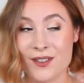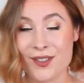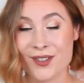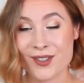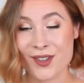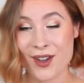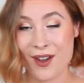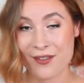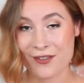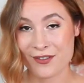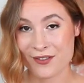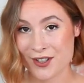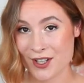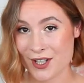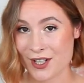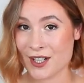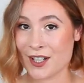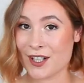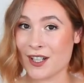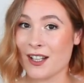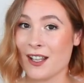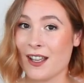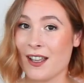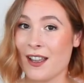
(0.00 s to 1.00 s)

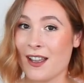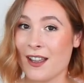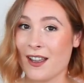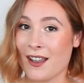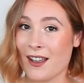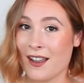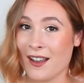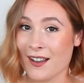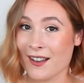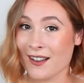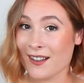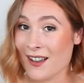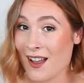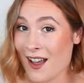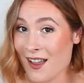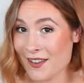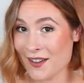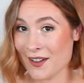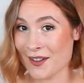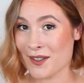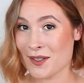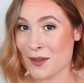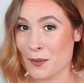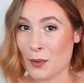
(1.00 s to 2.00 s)
softer
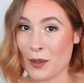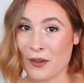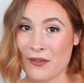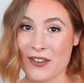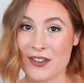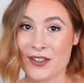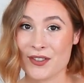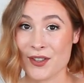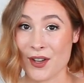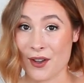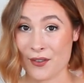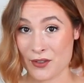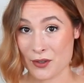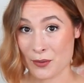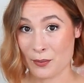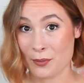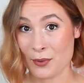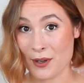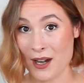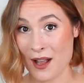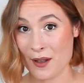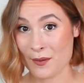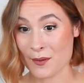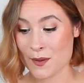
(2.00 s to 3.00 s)
colors, more of the softer
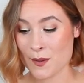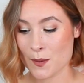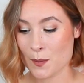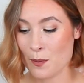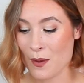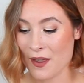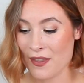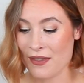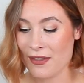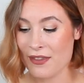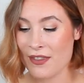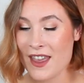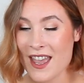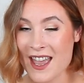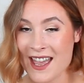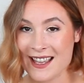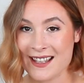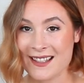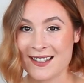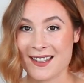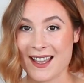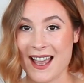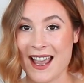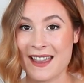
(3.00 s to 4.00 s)
browns, but
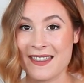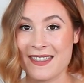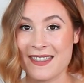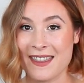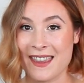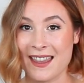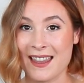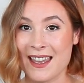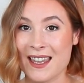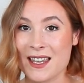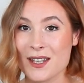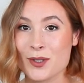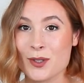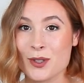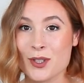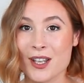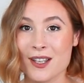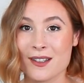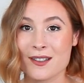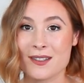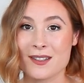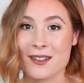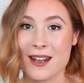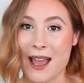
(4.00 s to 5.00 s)
this I think is
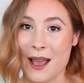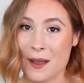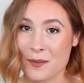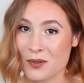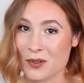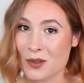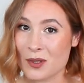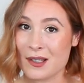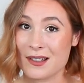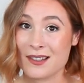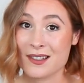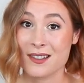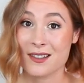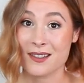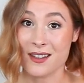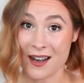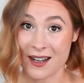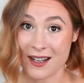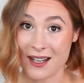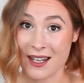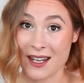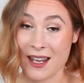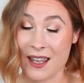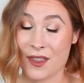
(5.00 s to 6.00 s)
just absolutely
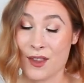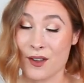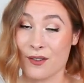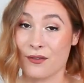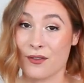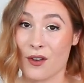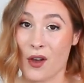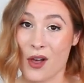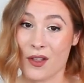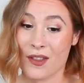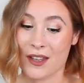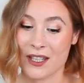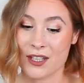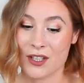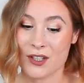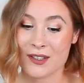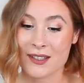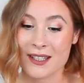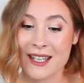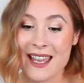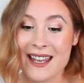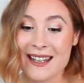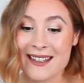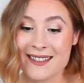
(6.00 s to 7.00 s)
stunning in the fall. I
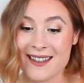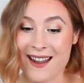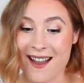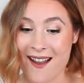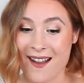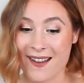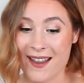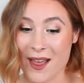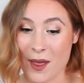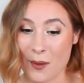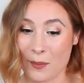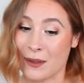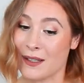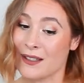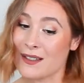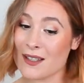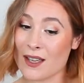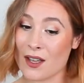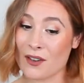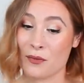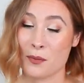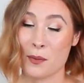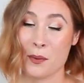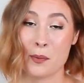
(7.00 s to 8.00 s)
just cannot help
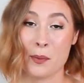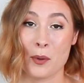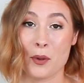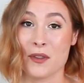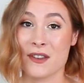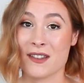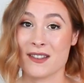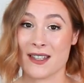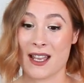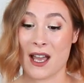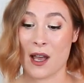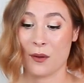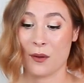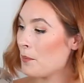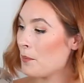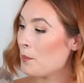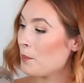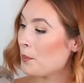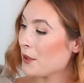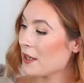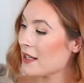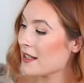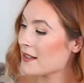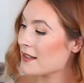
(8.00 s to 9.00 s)
myself but pull this
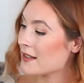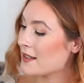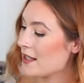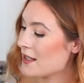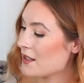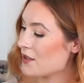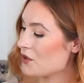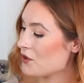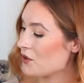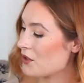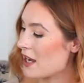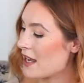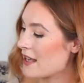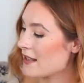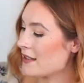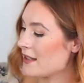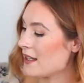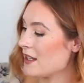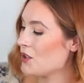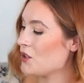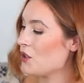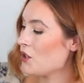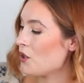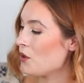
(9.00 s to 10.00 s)
It brings this dress
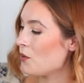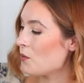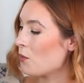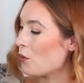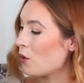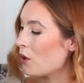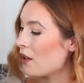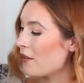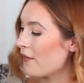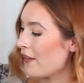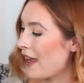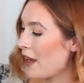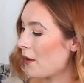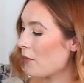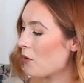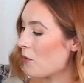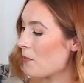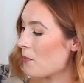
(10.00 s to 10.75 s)
into more of a